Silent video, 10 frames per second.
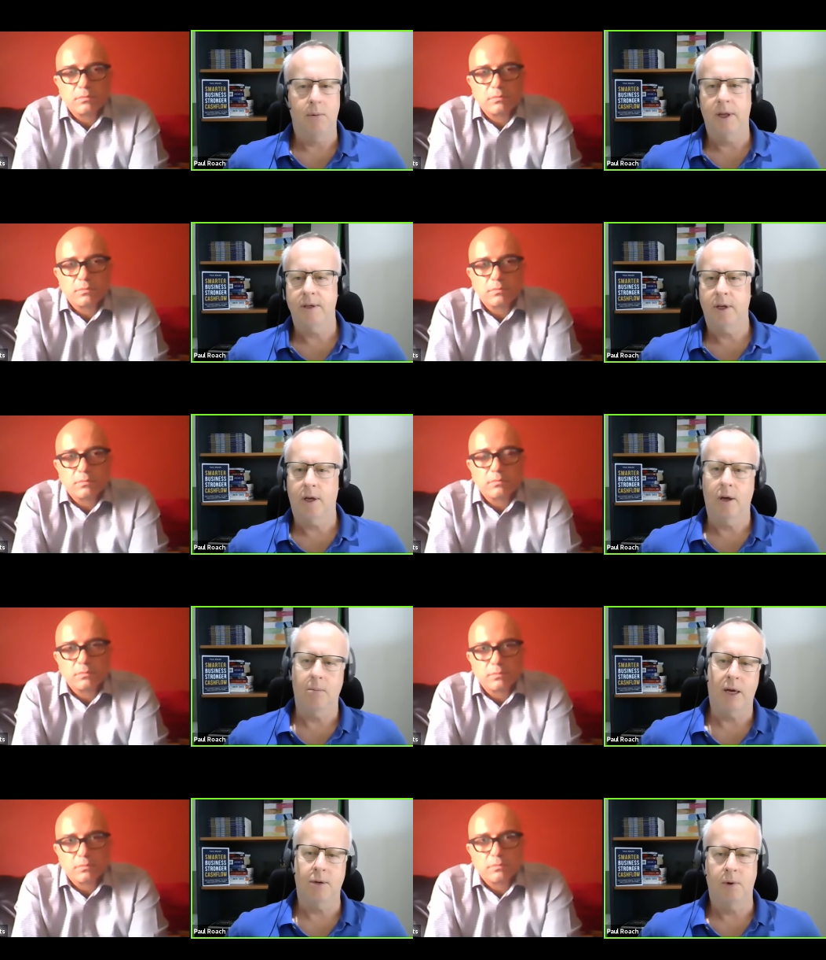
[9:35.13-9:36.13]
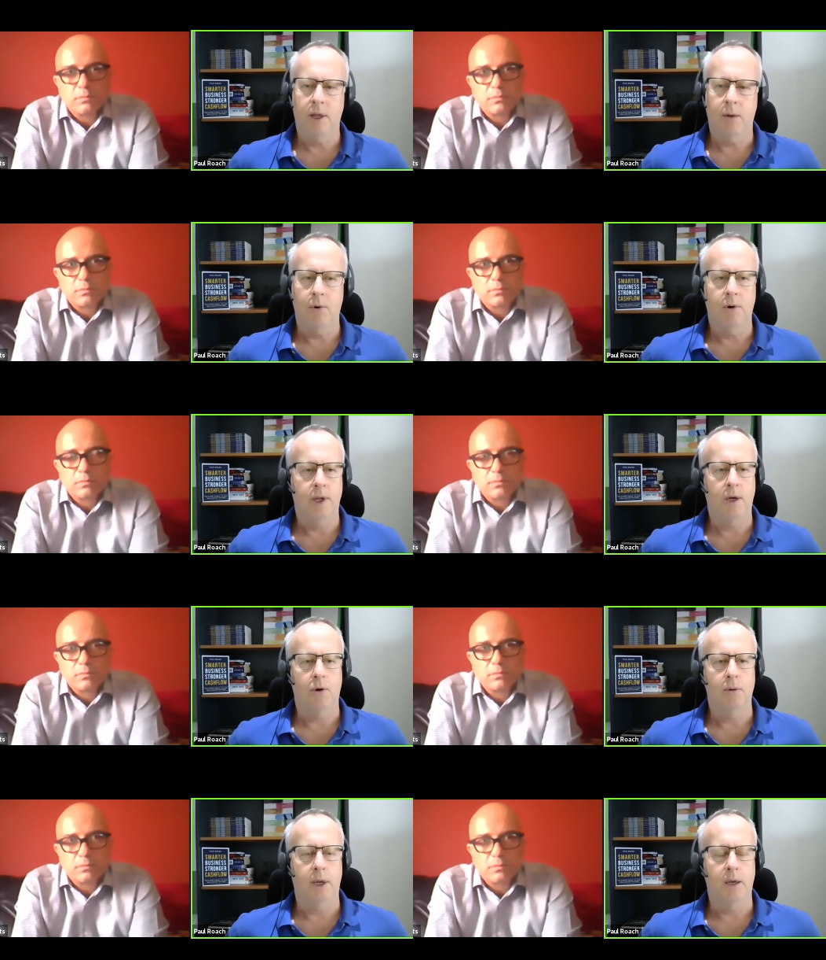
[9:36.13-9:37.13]
Speaker 1: when they start going back to where they were in the
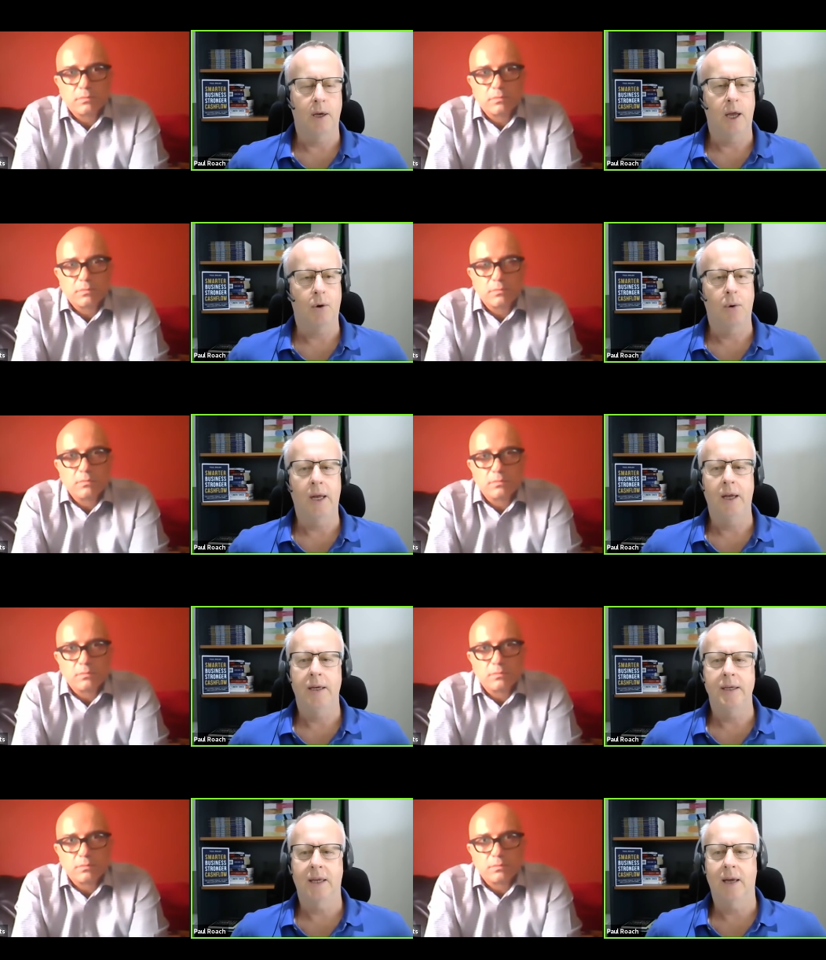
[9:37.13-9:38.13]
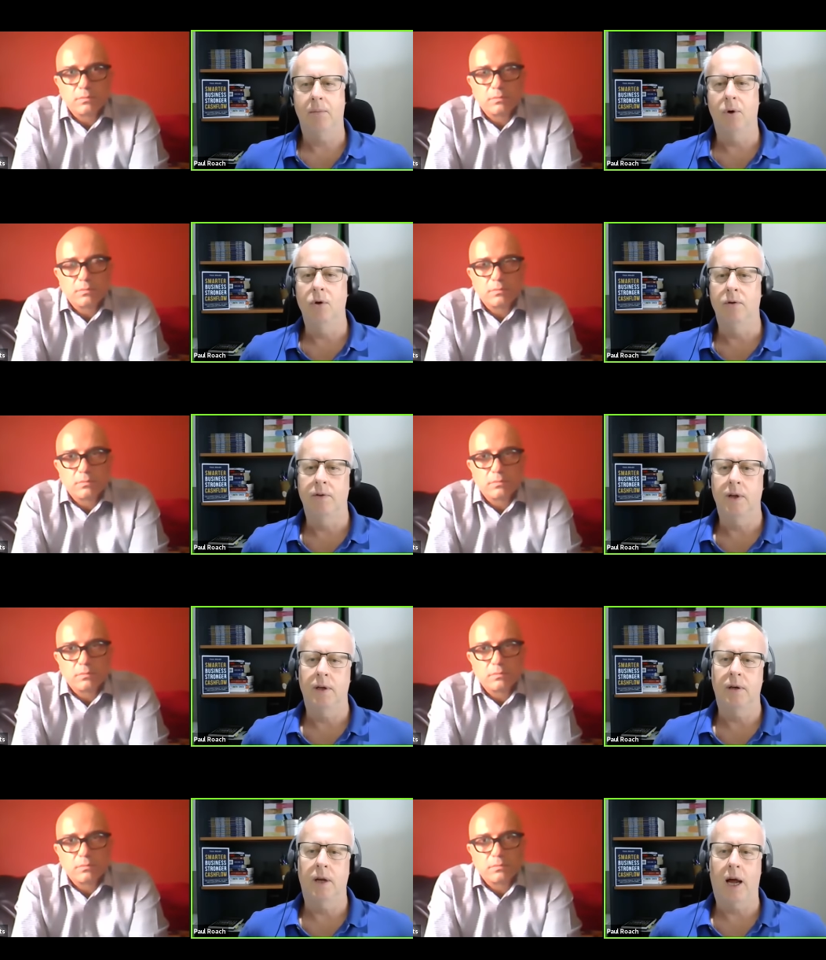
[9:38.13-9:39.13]
economy? And how quickly mm. does that move?
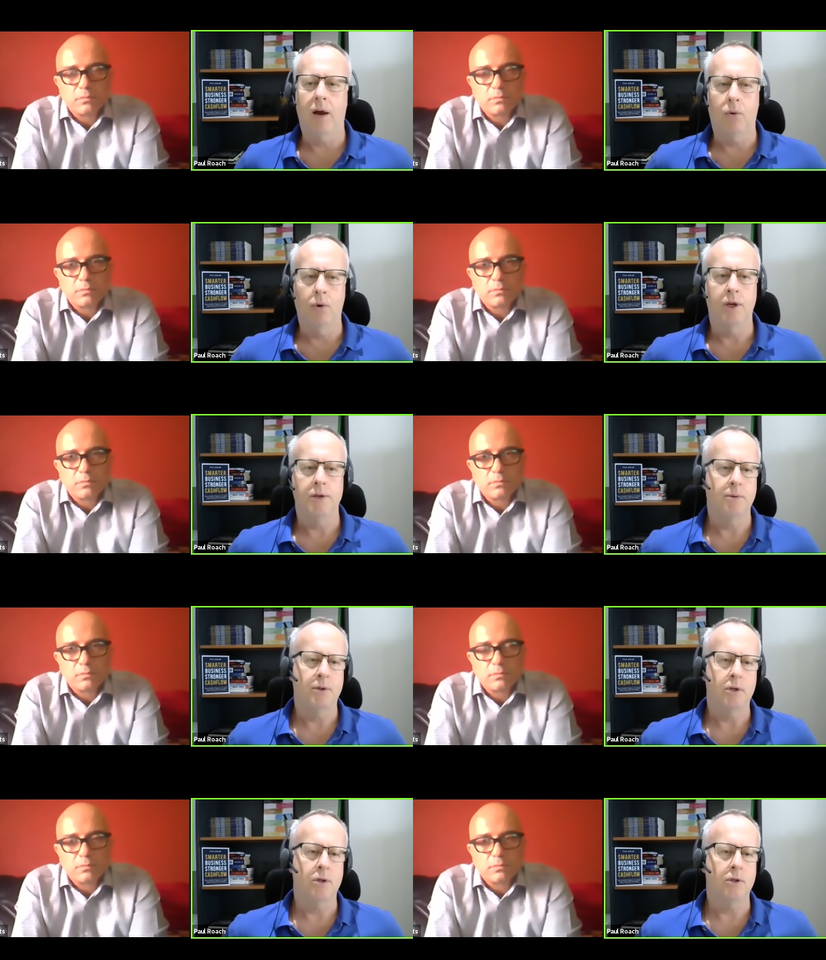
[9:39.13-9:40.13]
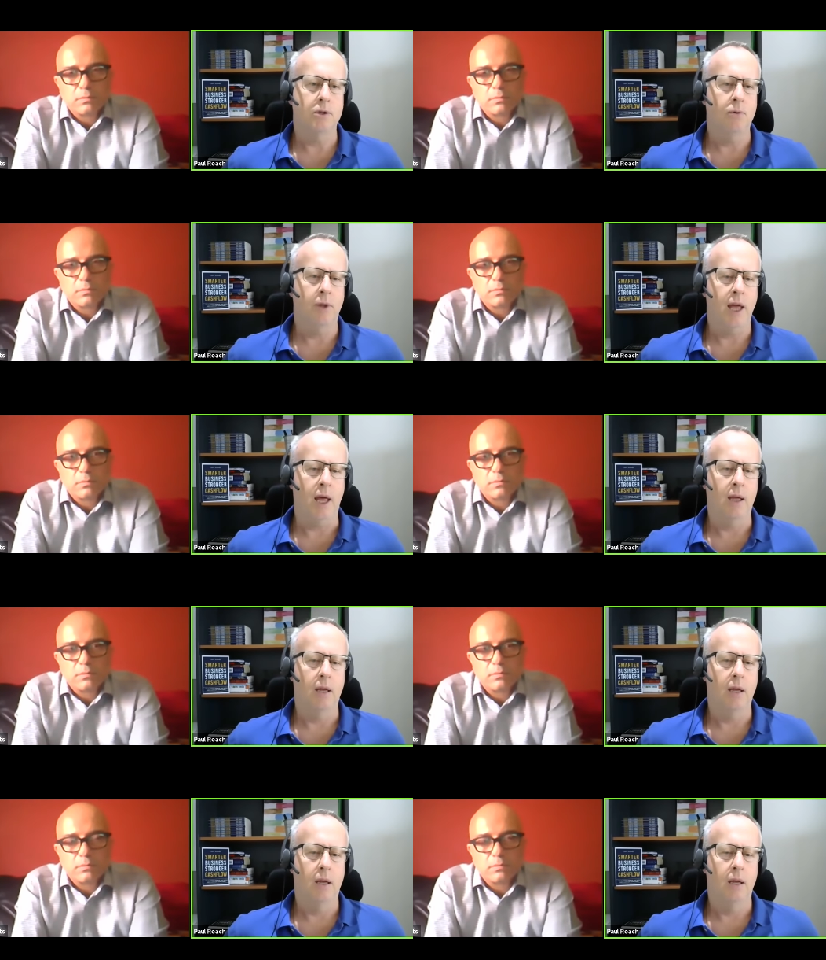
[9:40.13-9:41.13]
And are all those positions still there?
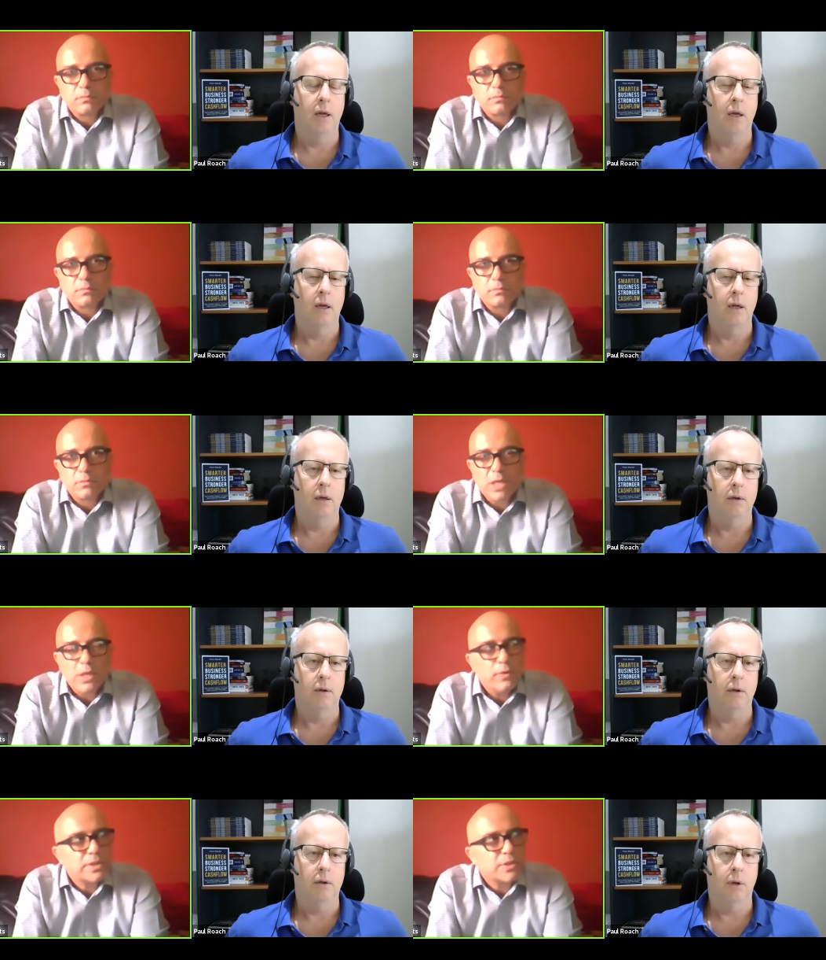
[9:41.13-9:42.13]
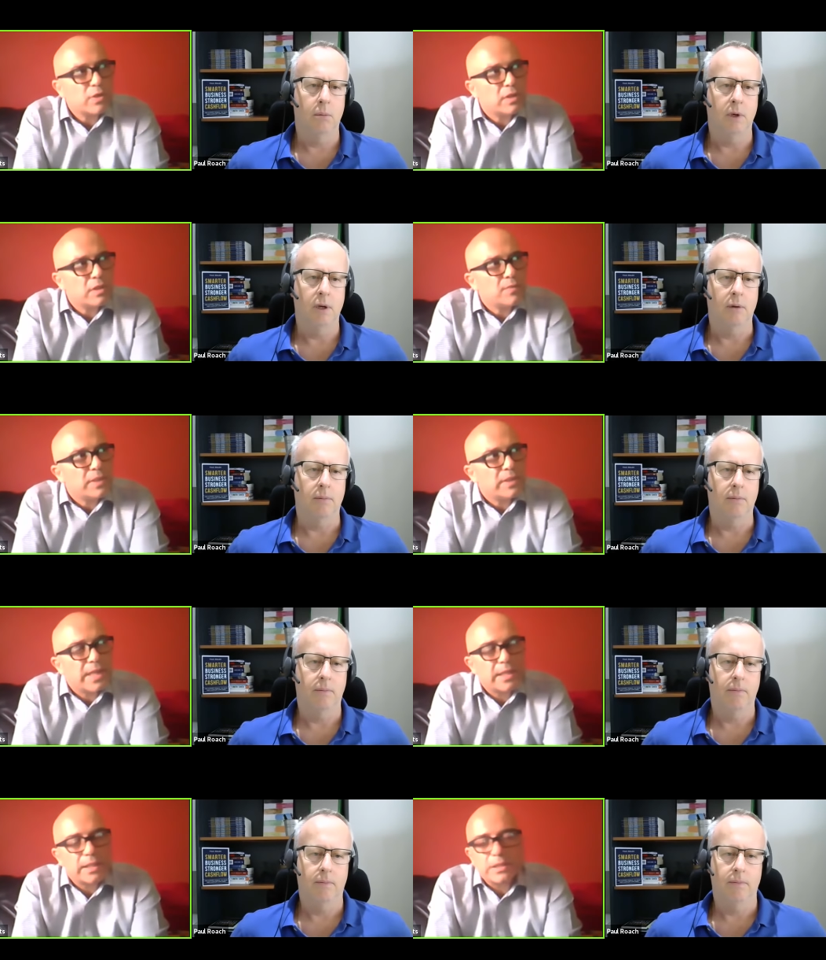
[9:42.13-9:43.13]
Speaker 2: Mm-hmm. We saw a little bit of
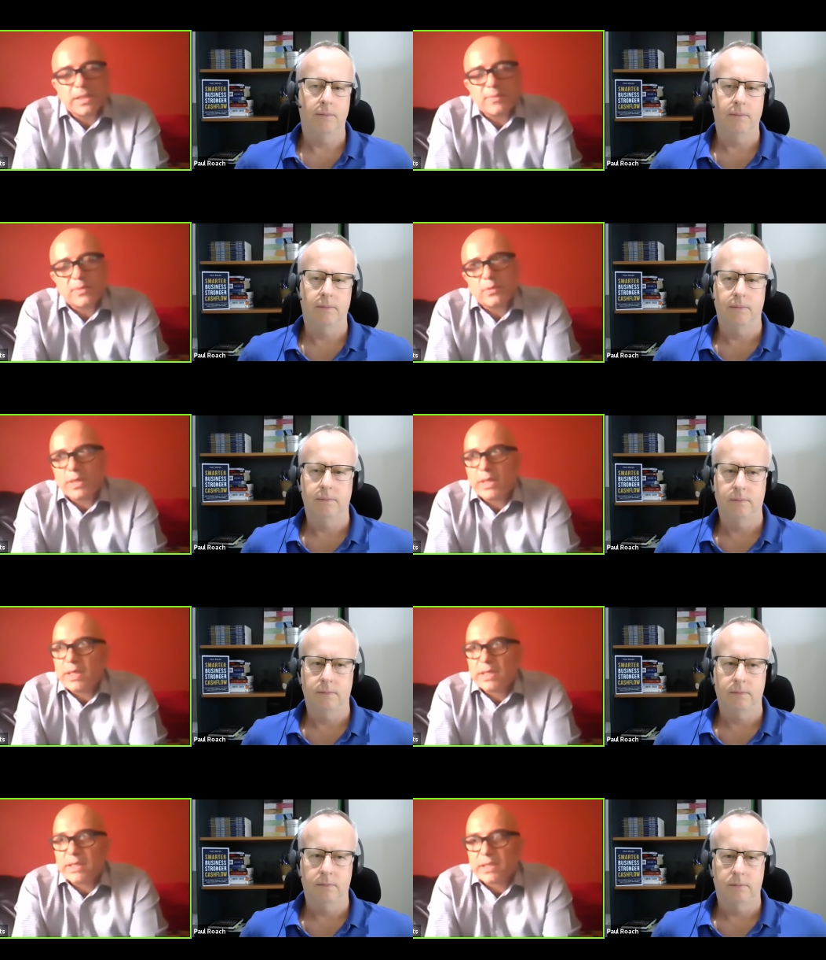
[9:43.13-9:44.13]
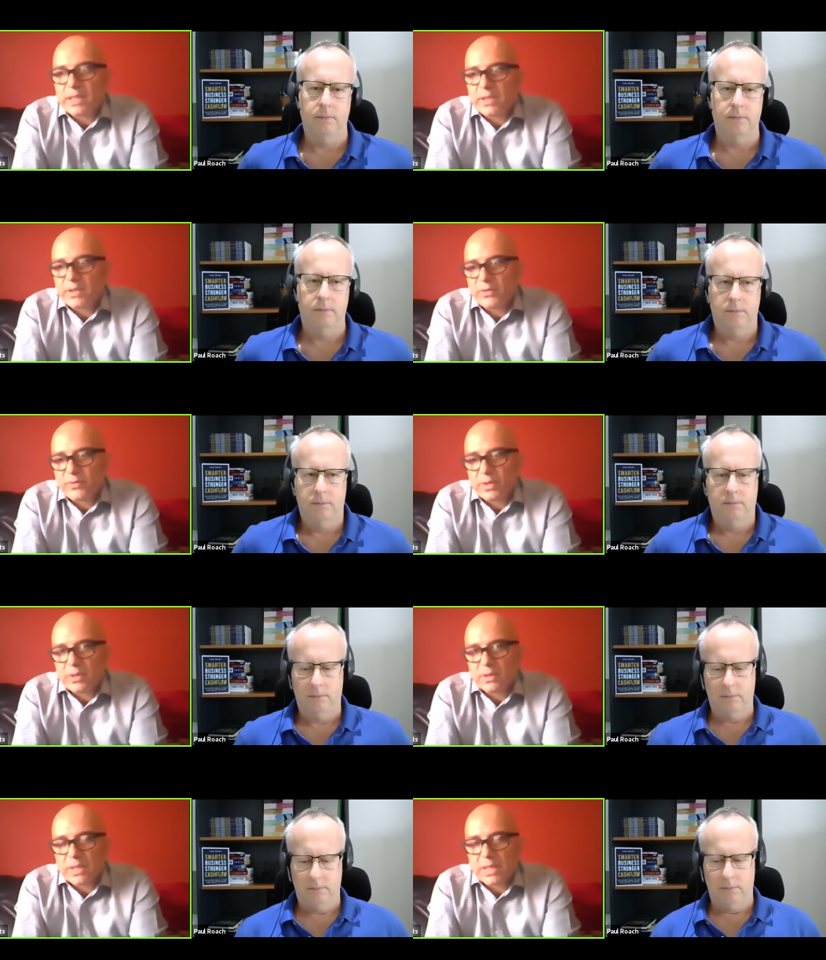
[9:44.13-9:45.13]
that in WA at the end of
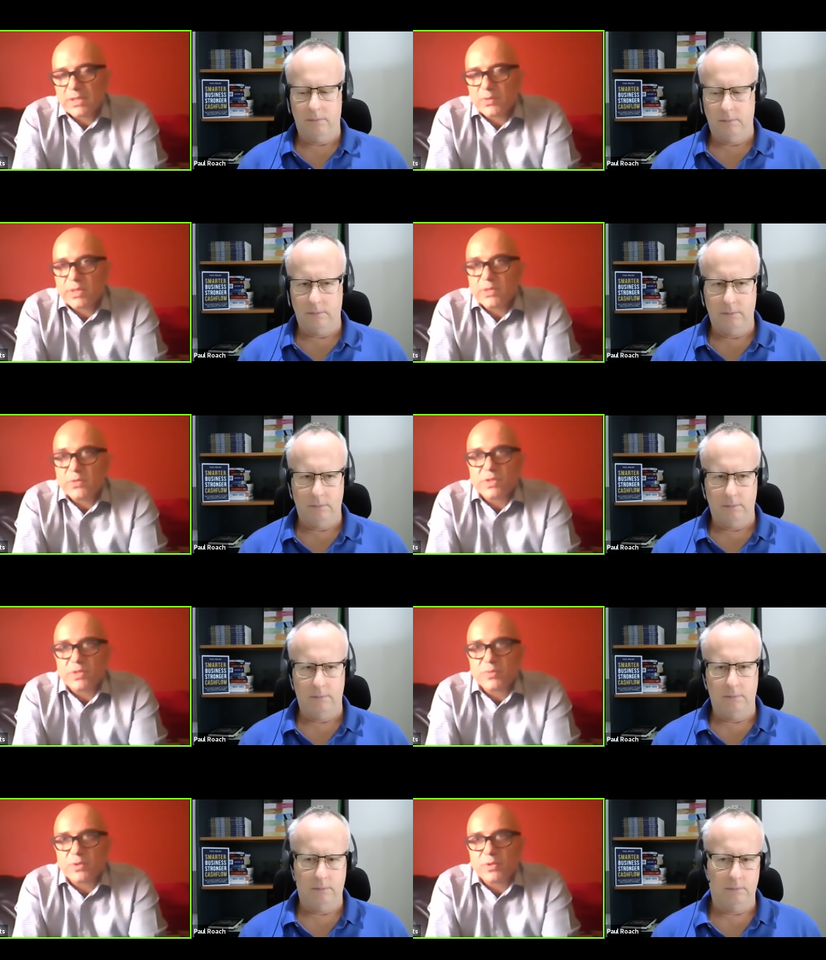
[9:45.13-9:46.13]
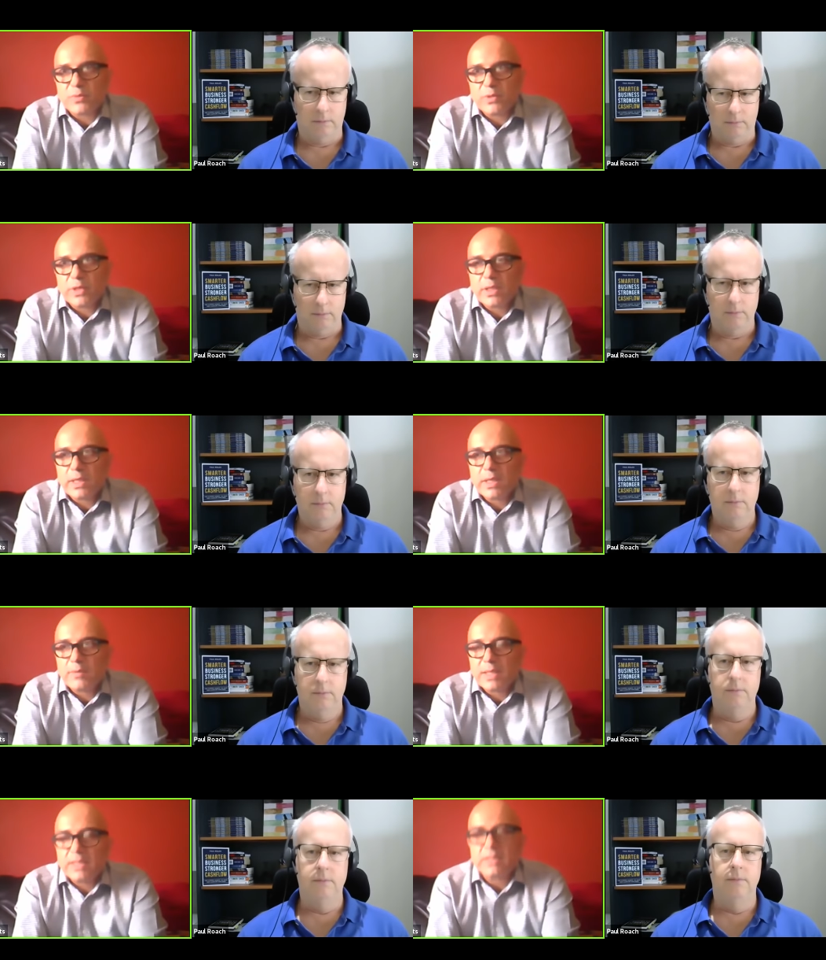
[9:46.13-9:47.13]
the, the last resources boom. We um, at,